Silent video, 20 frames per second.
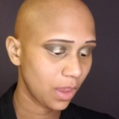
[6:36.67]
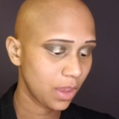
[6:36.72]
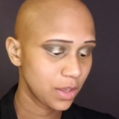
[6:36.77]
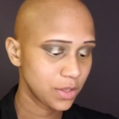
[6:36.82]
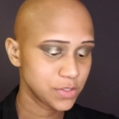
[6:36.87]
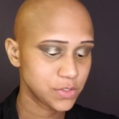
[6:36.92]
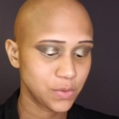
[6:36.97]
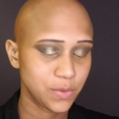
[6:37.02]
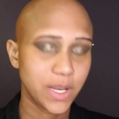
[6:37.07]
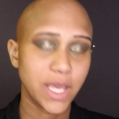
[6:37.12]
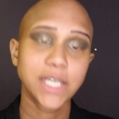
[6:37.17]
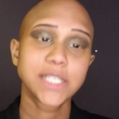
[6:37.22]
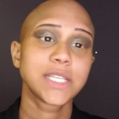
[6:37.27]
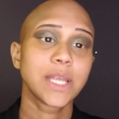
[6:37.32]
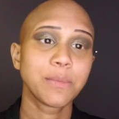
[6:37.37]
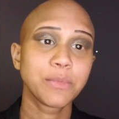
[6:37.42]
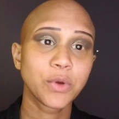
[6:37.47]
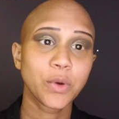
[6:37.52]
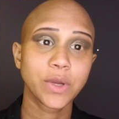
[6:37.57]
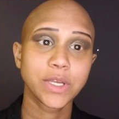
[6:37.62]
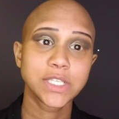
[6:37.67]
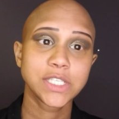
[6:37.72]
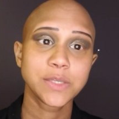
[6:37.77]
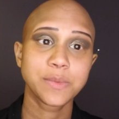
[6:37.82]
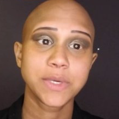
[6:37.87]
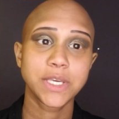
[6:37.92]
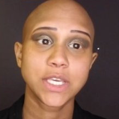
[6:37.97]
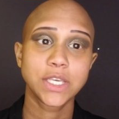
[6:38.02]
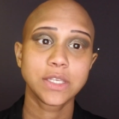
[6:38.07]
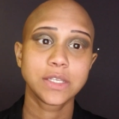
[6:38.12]
So next I'm going to
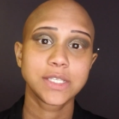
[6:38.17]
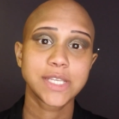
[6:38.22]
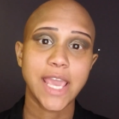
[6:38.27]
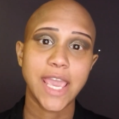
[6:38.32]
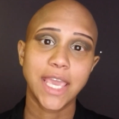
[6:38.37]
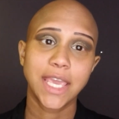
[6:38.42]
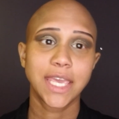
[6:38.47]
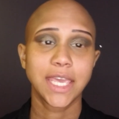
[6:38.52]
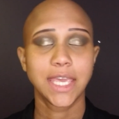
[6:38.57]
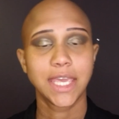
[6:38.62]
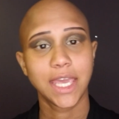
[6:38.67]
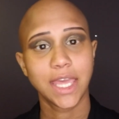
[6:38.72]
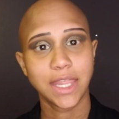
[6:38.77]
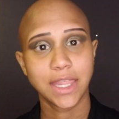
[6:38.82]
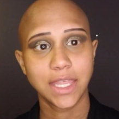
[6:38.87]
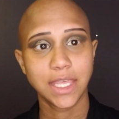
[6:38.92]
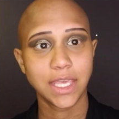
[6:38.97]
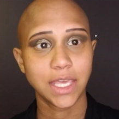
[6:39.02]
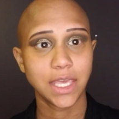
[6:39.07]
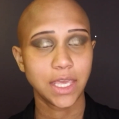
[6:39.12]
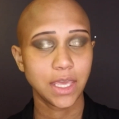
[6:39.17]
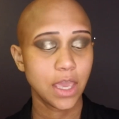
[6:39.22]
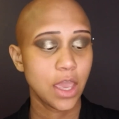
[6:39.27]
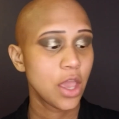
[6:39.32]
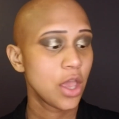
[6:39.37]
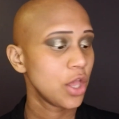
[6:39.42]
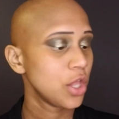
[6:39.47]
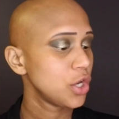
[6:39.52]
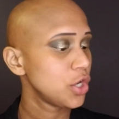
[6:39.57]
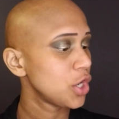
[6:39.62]
be taking the
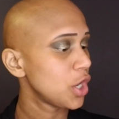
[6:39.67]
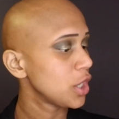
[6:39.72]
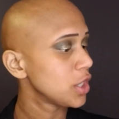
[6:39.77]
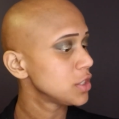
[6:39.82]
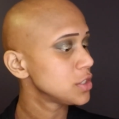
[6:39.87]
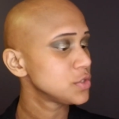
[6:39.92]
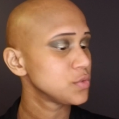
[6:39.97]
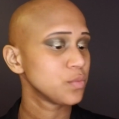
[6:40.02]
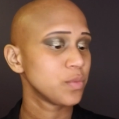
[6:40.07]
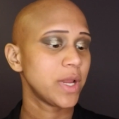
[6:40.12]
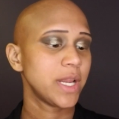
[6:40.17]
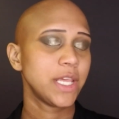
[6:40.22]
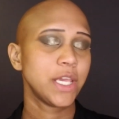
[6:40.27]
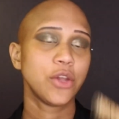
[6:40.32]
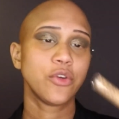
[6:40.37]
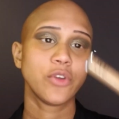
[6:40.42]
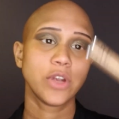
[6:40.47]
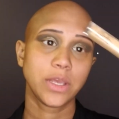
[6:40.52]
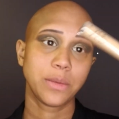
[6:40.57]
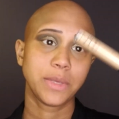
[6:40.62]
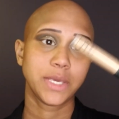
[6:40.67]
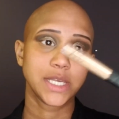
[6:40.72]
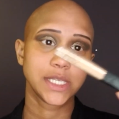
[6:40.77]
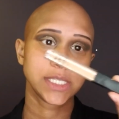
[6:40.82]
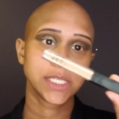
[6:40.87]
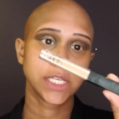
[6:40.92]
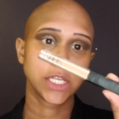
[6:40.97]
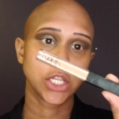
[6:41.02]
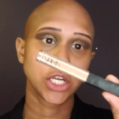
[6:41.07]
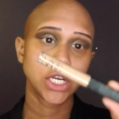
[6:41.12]
NARS Radiant Creamy
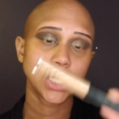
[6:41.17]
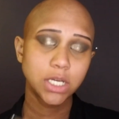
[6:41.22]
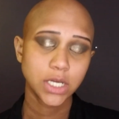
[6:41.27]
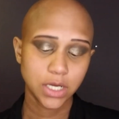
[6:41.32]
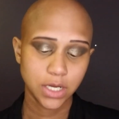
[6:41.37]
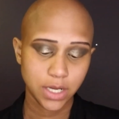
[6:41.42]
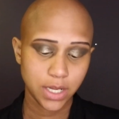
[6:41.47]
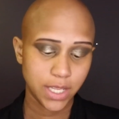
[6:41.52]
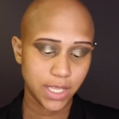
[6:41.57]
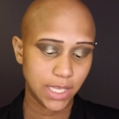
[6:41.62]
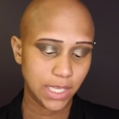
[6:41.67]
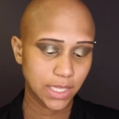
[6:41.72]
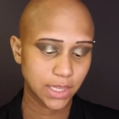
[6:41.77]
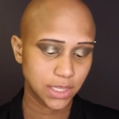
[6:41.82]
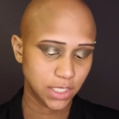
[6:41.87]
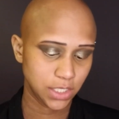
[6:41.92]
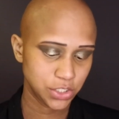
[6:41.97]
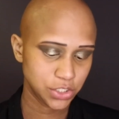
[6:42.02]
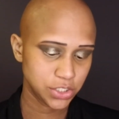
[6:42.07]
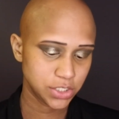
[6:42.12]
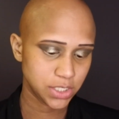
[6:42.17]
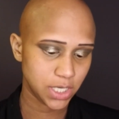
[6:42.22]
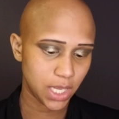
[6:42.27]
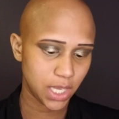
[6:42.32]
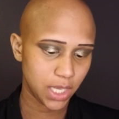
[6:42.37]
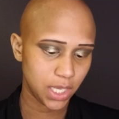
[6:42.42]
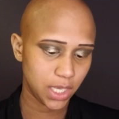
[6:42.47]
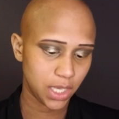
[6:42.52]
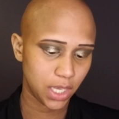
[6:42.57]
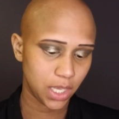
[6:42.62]
Concealer in the
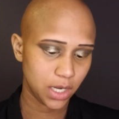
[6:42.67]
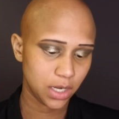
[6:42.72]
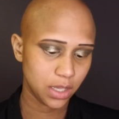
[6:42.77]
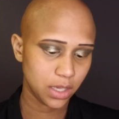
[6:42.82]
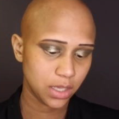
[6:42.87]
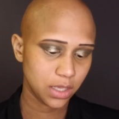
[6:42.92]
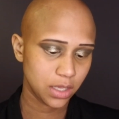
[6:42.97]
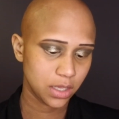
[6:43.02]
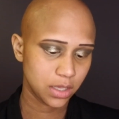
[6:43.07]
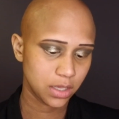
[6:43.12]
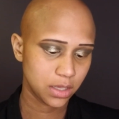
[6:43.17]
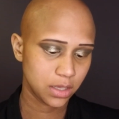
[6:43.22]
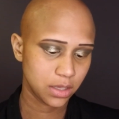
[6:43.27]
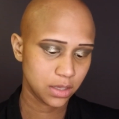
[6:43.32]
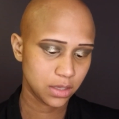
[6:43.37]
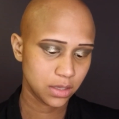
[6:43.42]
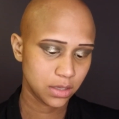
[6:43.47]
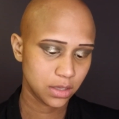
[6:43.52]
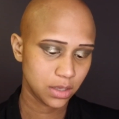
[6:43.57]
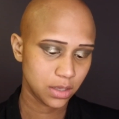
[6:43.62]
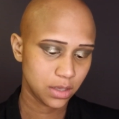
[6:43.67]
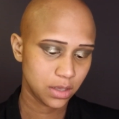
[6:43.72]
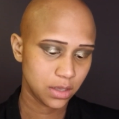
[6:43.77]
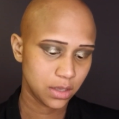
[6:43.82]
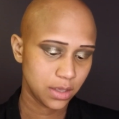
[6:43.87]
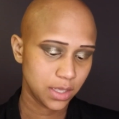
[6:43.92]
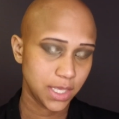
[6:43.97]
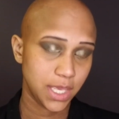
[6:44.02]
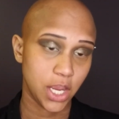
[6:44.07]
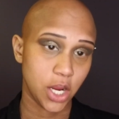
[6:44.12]
shade
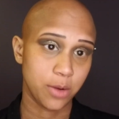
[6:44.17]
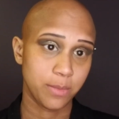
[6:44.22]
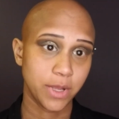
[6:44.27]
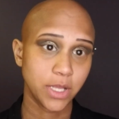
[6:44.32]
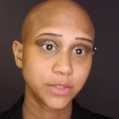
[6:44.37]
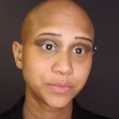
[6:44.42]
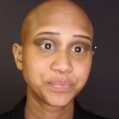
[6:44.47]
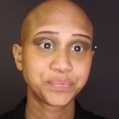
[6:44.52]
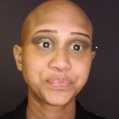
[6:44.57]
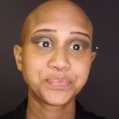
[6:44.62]
Caramel.